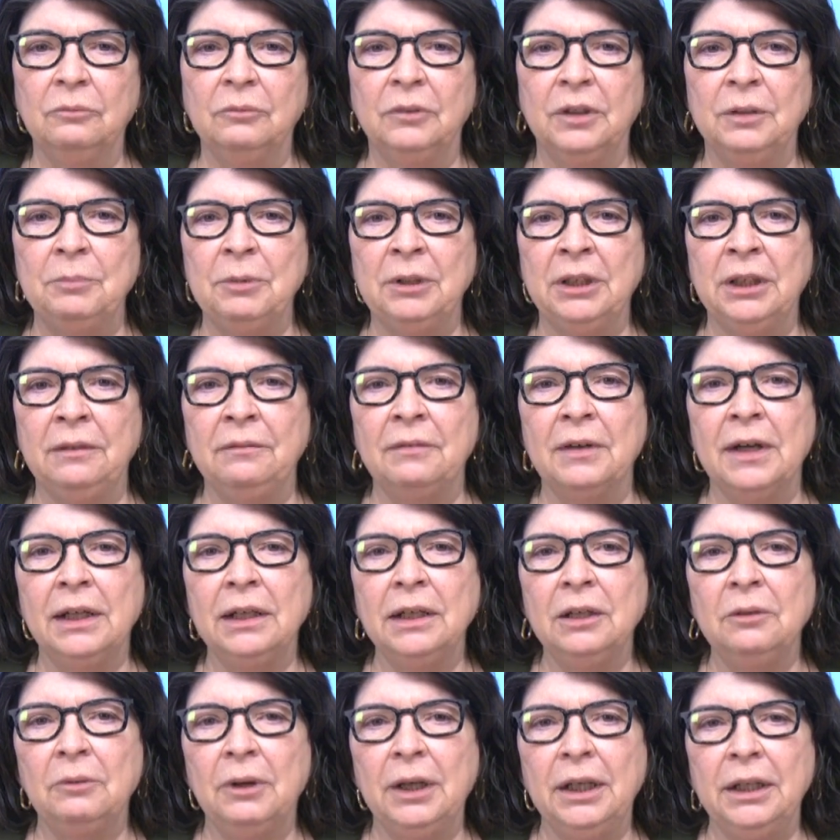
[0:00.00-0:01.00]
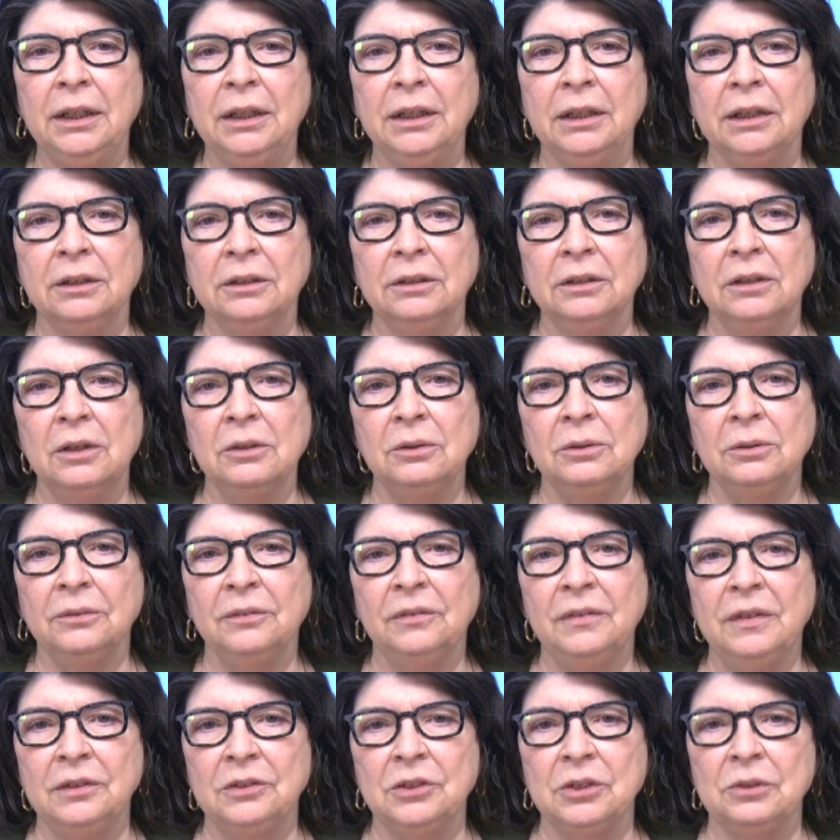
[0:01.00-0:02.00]
we've been evaluating our local
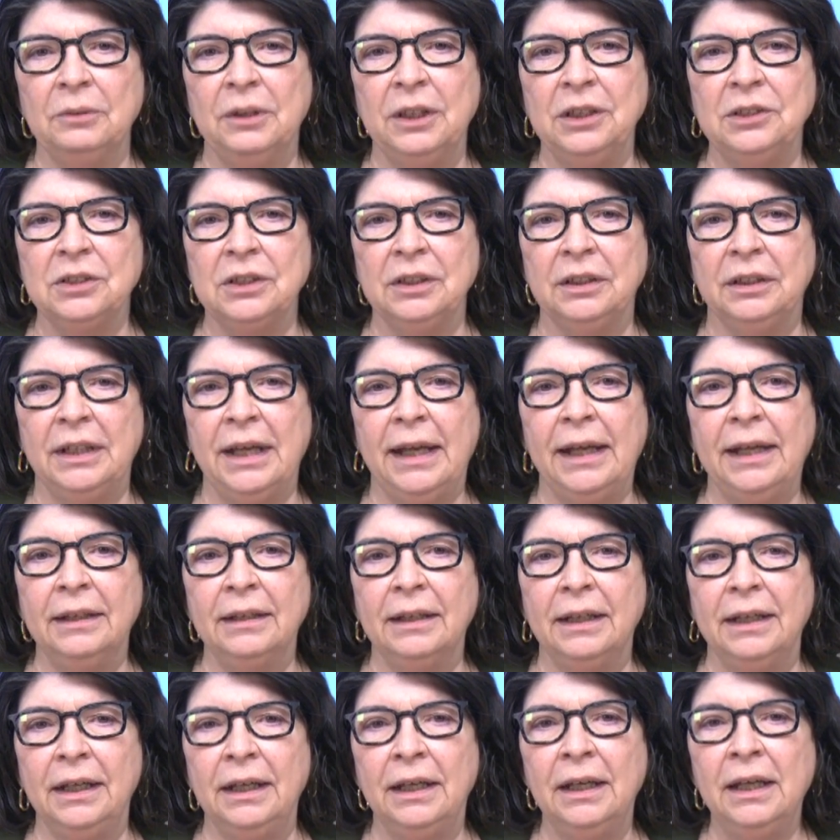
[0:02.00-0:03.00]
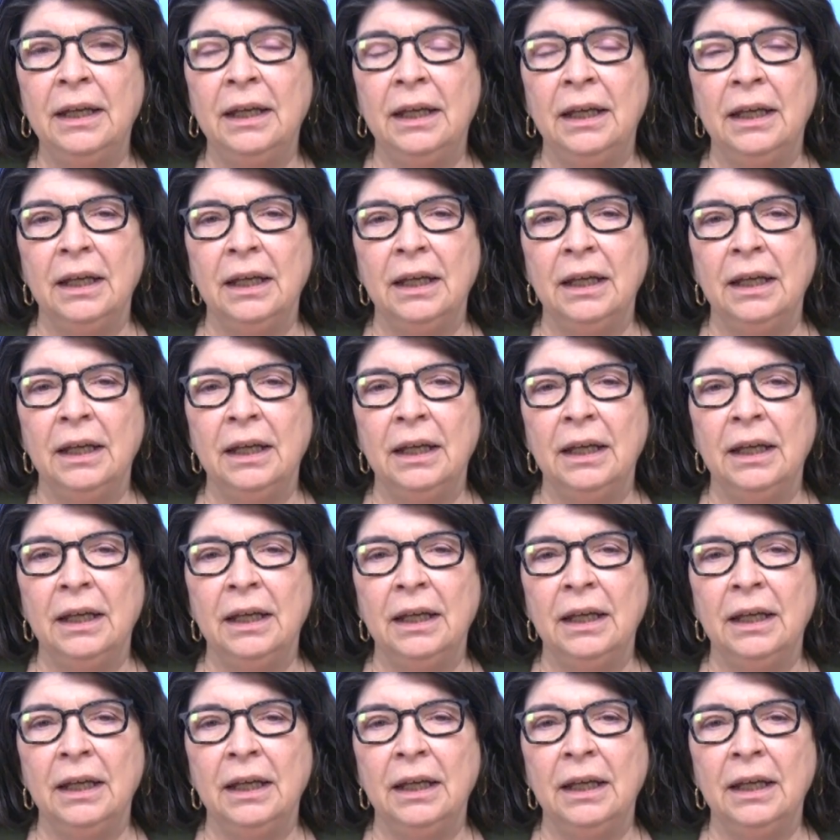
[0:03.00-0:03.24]
situation daily